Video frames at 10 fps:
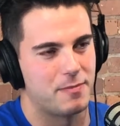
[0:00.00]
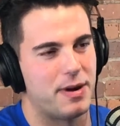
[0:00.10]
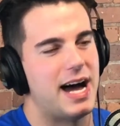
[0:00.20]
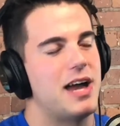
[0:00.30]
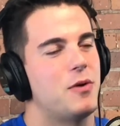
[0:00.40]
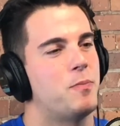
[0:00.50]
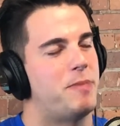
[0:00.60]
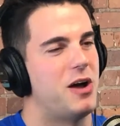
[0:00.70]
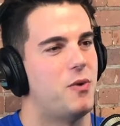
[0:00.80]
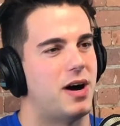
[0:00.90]

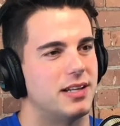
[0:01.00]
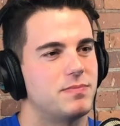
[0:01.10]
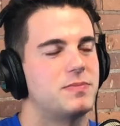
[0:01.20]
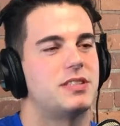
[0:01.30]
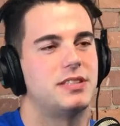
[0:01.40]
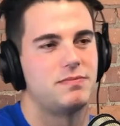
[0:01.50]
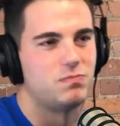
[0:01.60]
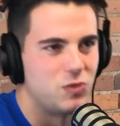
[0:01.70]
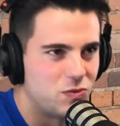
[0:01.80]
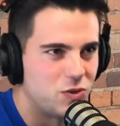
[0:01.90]
By what?
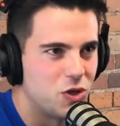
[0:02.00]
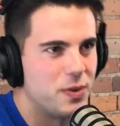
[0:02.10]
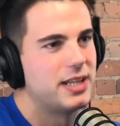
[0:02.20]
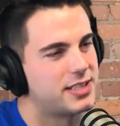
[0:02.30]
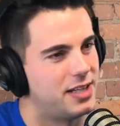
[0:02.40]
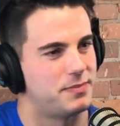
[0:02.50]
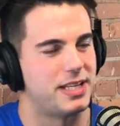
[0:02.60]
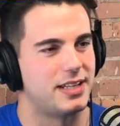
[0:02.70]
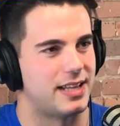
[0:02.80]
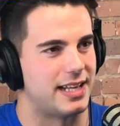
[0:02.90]
doing
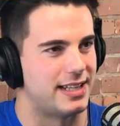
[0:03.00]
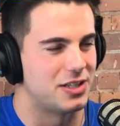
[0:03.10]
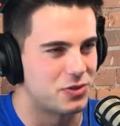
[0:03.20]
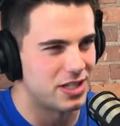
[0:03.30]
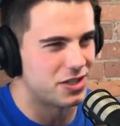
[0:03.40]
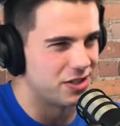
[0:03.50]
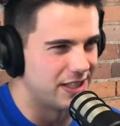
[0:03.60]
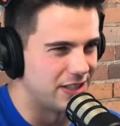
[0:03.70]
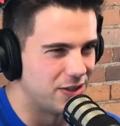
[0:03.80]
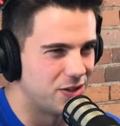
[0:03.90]
something that they
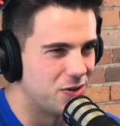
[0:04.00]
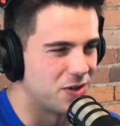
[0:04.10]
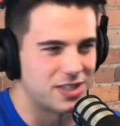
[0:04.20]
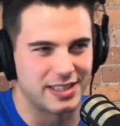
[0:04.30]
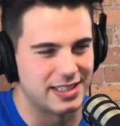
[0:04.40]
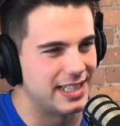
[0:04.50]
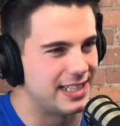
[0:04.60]
traditionally do or something like